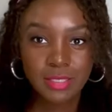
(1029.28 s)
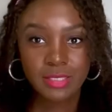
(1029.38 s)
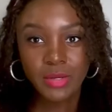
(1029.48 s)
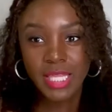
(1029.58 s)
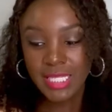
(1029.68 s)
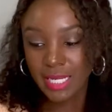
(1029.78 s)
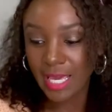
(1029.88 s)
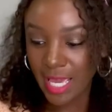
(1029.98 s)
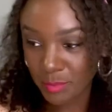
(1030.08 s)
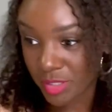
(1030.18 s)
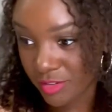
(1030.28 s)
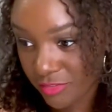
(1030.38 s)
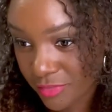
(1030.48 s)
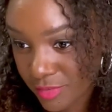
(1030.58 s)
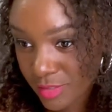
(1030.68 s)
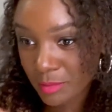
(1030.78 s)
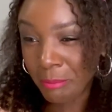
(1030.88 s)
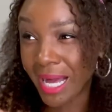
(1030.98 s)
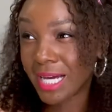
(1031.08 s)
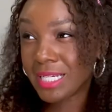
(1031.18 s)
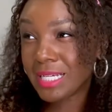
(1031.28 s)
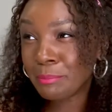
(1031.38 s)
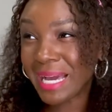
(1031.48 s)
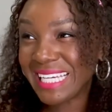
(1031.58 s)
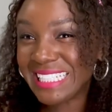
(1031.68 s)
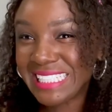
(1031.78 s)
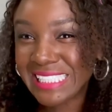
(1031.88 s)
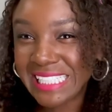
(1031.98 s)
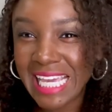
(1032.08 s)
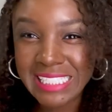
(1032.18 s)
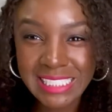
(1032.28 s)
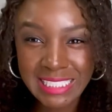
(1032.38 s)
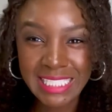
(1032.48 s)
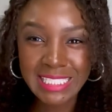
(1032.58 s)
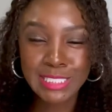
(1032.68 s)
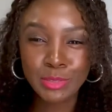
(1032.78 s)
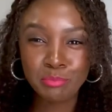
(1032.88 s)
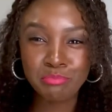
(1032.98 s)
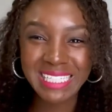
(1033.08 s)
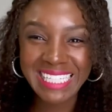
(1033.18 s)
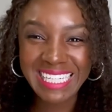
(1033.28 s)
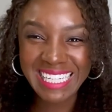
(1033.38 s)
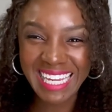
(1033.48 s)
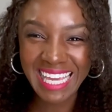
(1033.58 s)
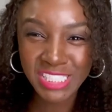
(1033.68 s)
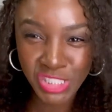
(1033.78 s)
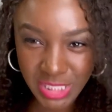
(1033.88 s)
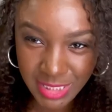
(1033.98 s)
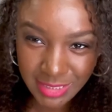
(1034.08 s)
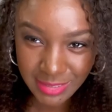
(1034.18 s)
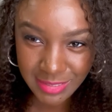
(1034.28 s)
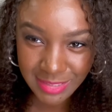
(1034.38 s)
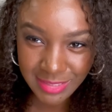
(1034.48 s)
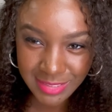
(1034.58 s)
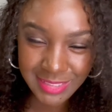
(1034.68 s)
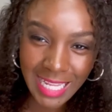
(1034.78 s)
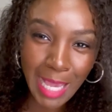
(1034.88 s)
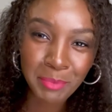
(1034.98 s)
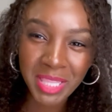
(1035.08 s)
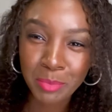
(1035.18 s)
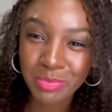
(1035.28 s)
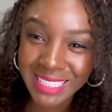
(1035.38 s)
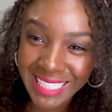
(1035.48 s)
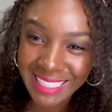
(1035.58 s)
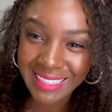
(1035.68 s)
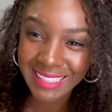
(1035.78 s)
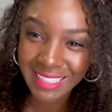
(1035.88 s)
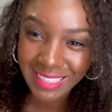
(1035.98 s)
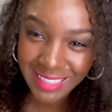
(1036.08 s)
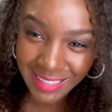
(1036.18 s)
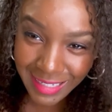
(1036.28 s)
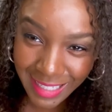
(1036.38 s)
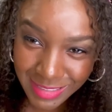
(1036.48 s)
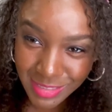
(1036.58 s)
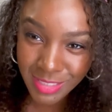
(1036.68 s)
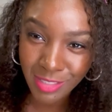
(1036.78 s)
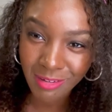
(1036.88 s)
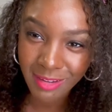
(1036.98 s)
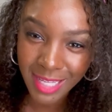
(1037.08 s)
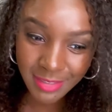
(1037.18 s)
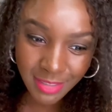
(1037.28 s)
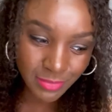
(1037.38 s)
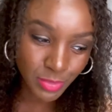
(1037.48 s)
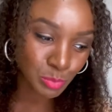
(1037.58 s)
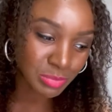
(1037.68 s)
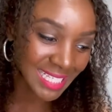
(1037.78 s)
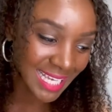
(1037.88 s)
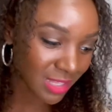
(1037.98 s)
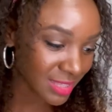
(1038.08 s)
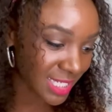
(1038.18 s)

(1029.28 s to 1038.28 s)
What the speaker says: so in the name of my initiation into Bling Nation, I'm in the Bling Nation. I love to bling out